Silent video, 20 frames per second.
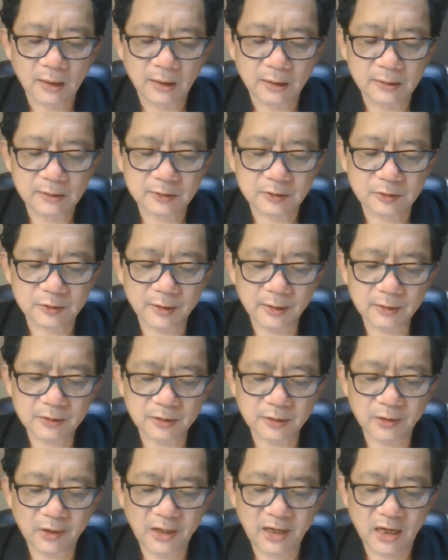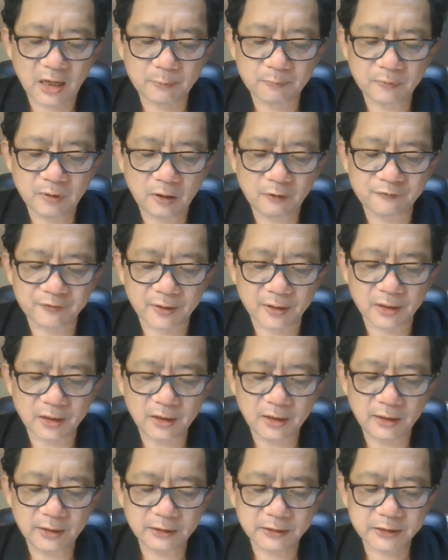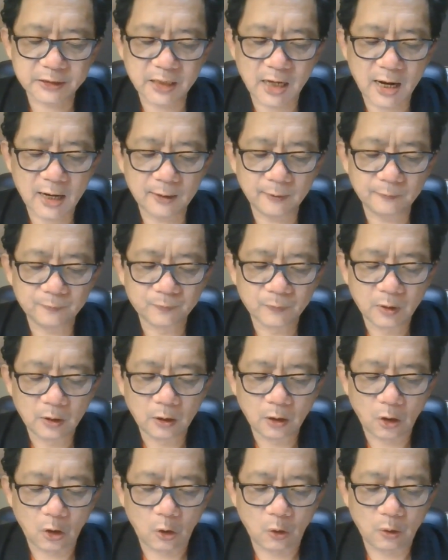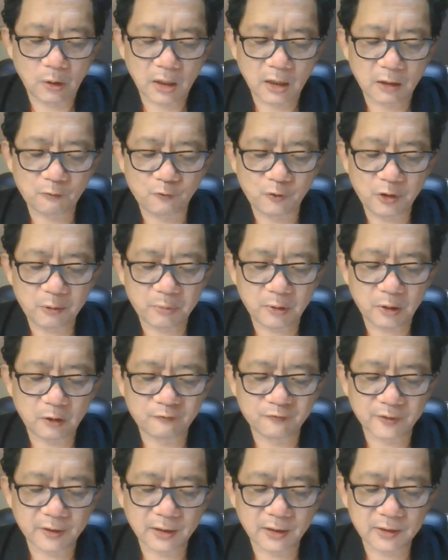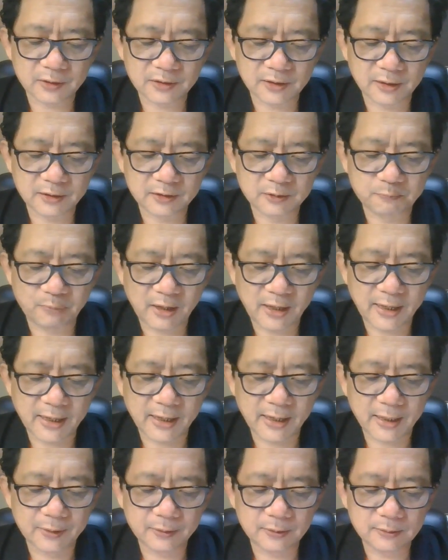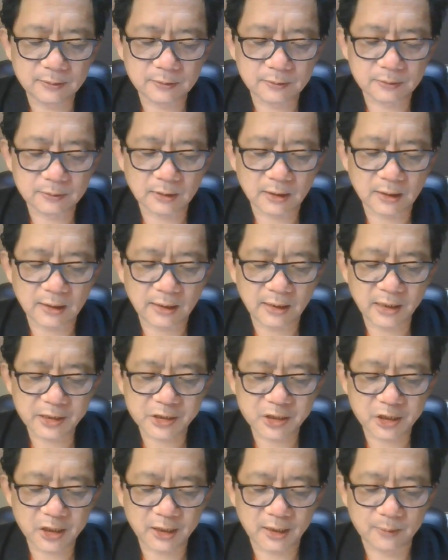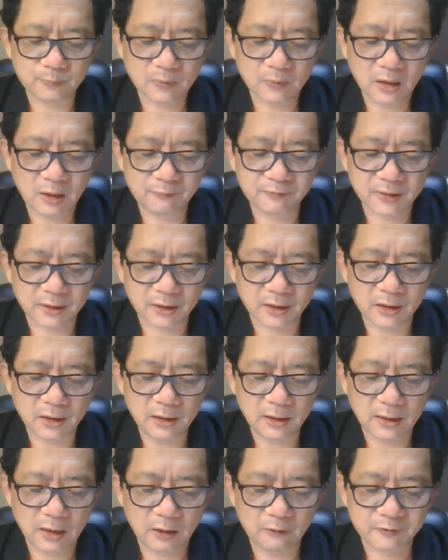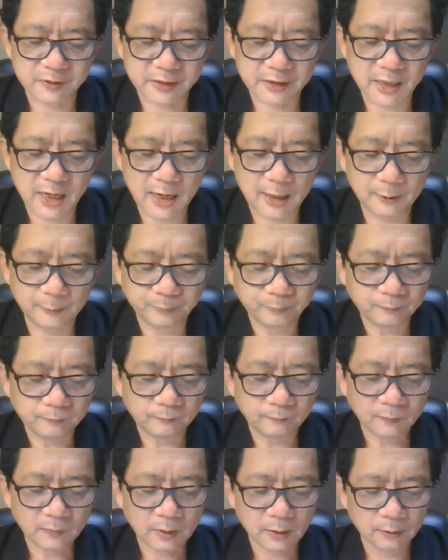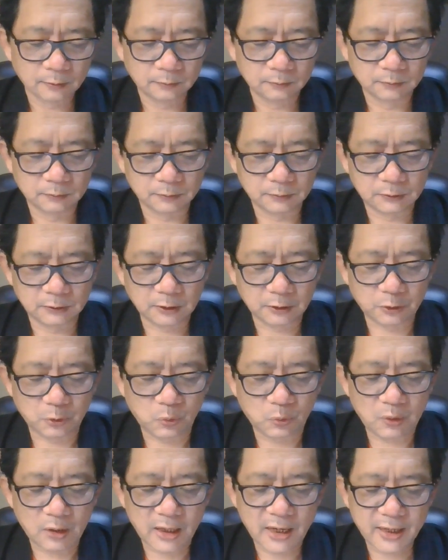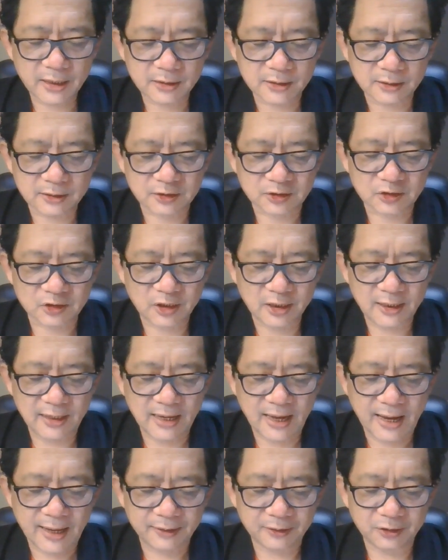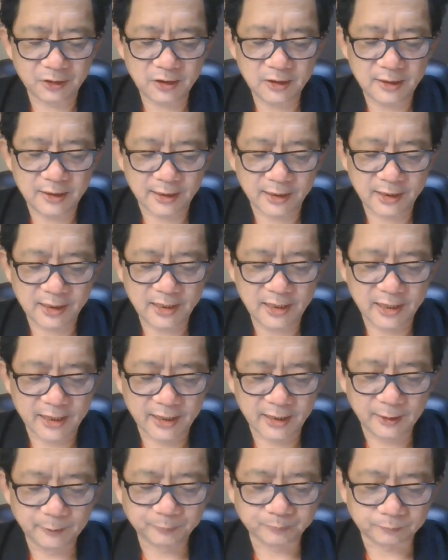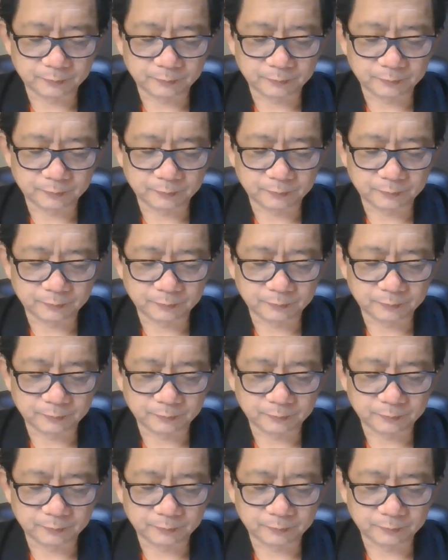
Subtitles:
It says the name of King Shang, or a weaver of explain the action of the king of Shang. The two actions C and D here